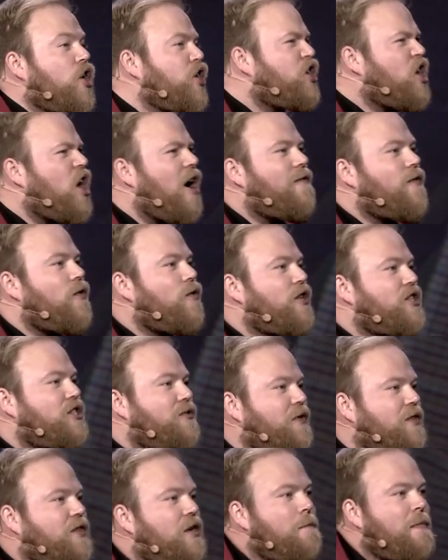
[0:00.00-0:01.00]
could cover us
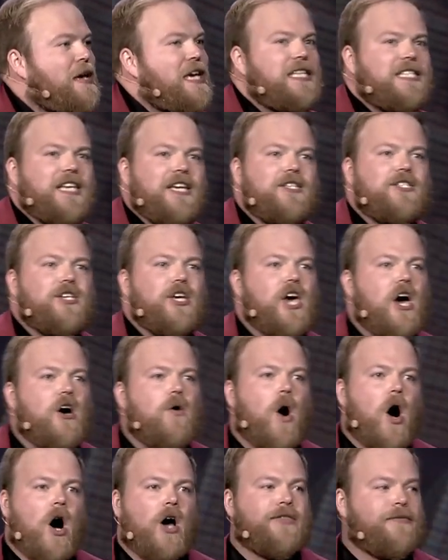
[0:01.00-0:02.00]
for the meeting to
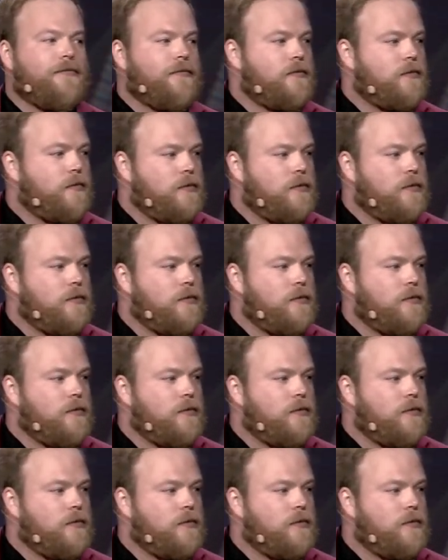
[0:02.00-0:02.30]
go on?